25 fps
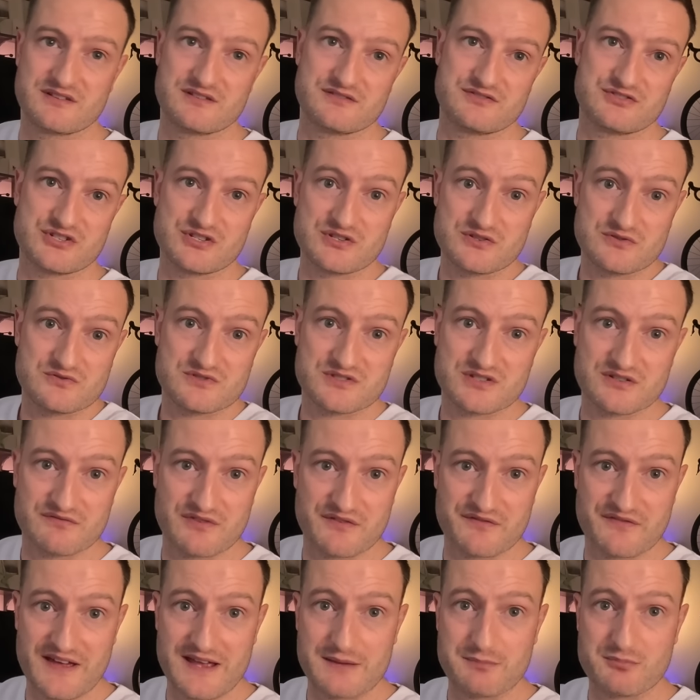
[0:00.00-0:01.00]
due to the
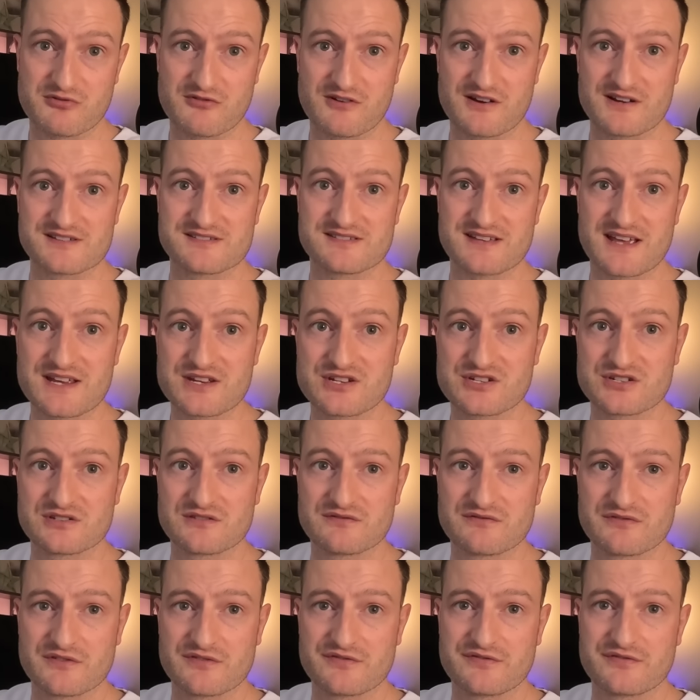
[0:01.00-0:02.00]
vaporization
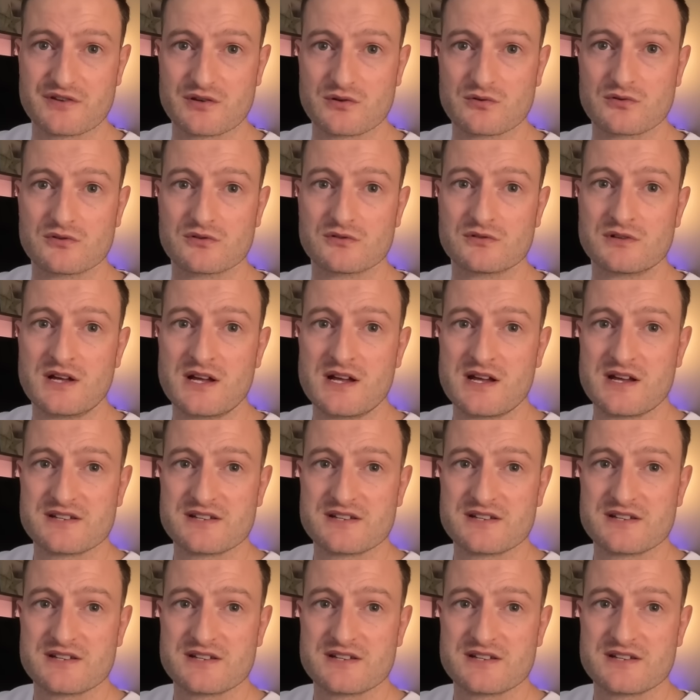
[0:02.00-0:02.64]
of the fuel,